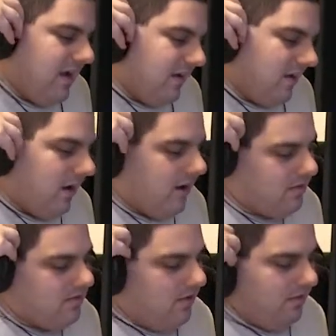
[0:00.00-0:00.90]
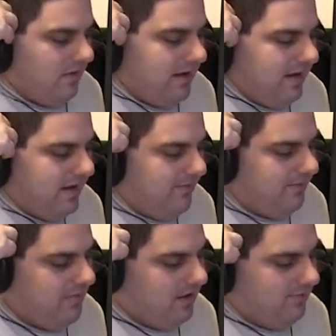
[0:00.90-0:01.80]
and also like
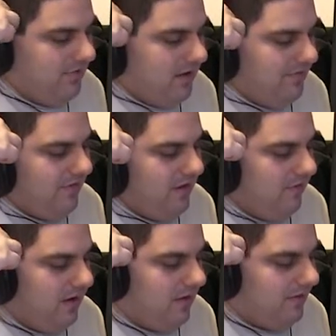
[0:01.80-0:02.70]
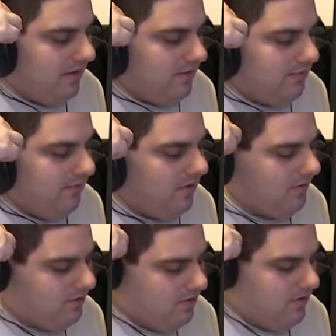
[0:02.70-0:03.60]
um, does very very well in other
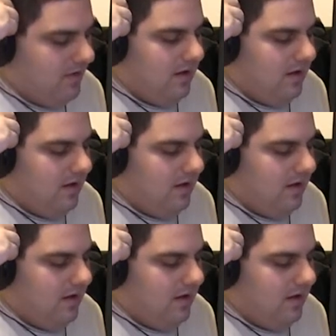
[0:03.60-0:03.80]
sports.